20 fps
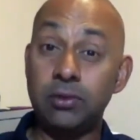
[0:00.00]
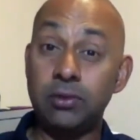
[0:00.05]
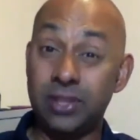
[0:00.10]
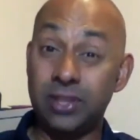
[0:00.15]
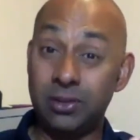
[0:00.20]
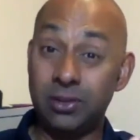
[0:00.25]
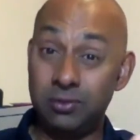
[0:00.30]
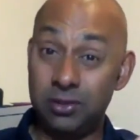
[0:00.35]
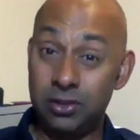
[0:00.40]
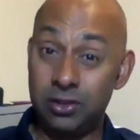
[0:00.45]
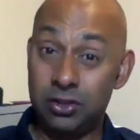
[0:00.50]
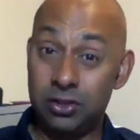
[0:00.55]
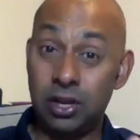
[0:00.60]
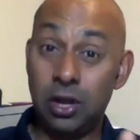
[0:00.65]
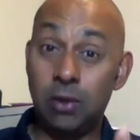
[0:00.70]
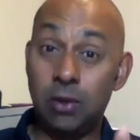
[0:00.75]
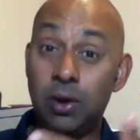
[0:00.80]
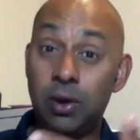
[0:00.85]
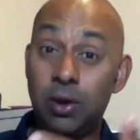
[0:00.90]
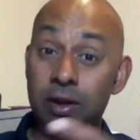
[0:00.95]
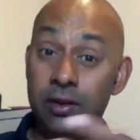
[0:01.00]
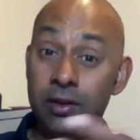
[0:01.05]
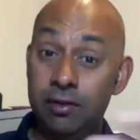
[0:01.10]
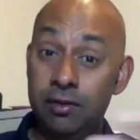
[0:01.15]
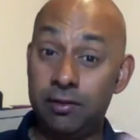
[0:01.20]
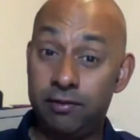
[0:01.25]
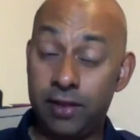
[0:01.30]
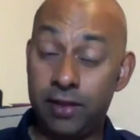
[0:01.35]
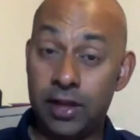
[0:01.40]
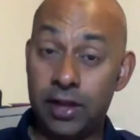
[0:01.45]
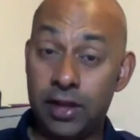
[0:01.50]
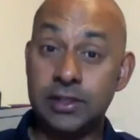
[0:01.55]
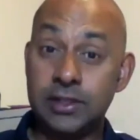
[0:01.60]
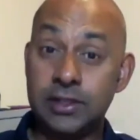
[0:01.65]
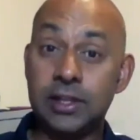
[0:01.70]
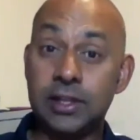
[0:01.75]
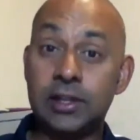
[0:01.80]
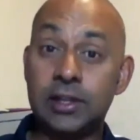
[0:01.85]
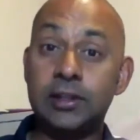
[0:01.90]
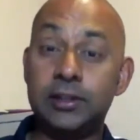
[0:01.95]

So slower, faster.